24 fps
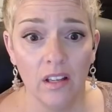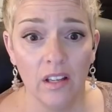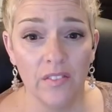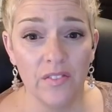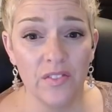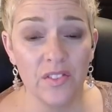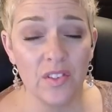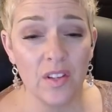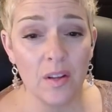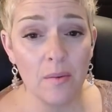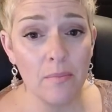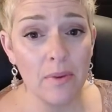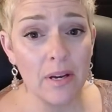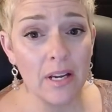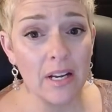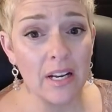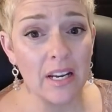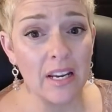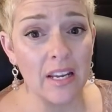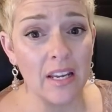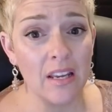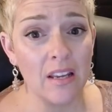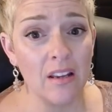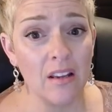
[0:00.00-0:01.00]

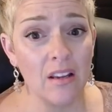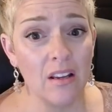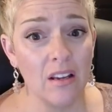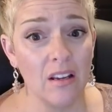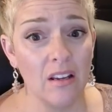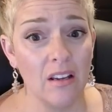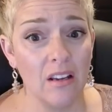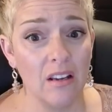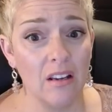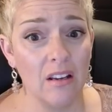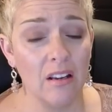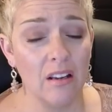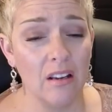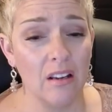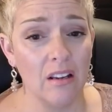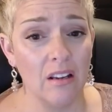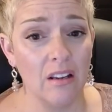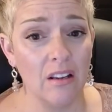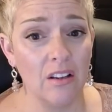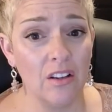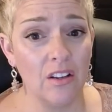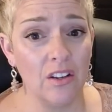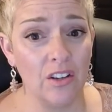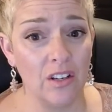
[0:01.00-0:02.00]
Somebody That's
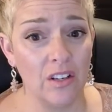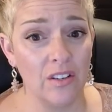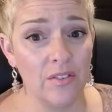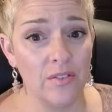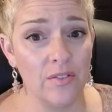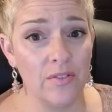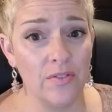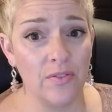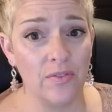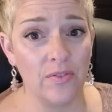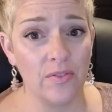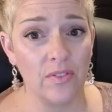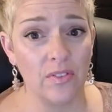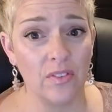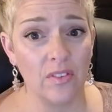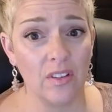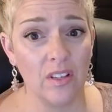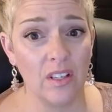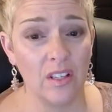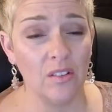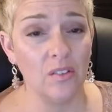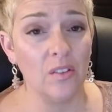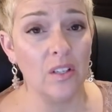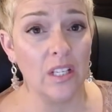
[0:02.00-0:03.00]
why could I'm have doing this.
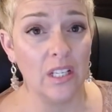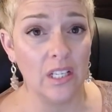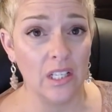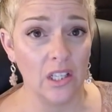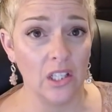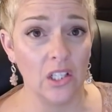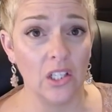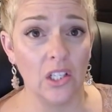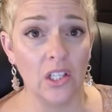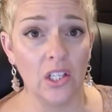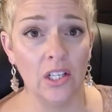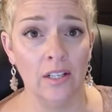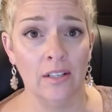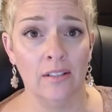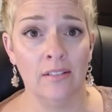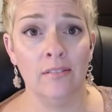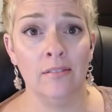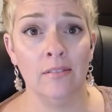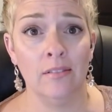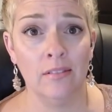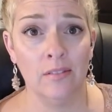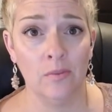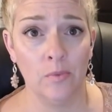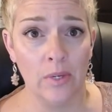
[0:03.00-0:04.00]
killed Hitler
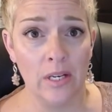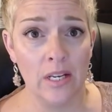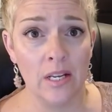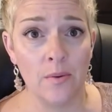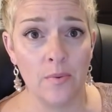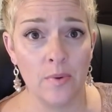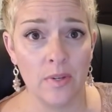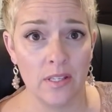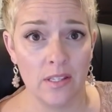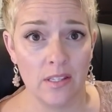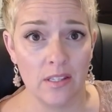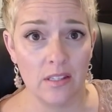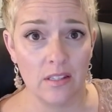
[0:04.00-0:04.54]
when he was